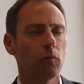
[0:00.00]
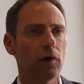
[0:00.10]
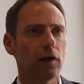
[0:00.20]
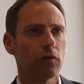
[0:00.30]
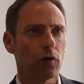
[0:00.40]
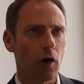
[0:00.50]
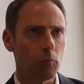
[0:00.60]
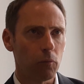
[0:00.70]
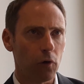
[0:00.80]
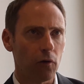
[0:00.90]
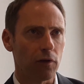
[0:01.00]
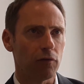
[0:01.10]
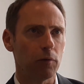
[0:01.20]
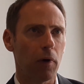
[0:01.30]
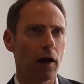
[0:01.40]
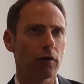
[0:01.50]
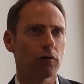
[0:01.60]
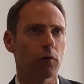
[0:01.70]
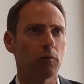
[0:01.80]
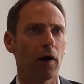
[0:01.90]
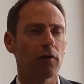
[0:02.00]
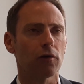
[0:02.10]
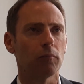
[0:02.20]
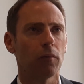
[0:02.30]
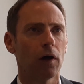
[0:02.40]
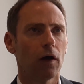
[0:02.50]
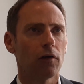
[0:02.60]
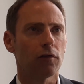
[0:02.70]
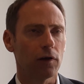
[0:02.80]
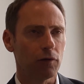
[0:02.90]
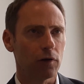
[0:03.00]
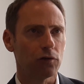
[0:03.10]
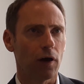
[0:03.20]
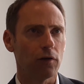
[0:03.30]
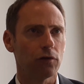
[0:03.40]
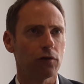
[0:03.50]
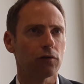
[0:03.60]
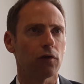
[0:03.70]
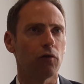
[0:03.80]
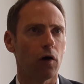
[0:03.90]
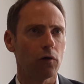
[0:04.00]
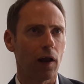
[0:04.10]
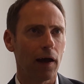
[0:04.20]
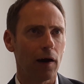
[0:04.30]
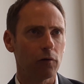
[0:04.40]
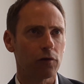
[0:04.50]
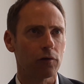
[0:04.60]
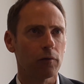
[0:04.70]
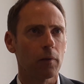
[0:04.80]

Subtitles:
we took on board the feedback, so we made some significant changes to the road layouts.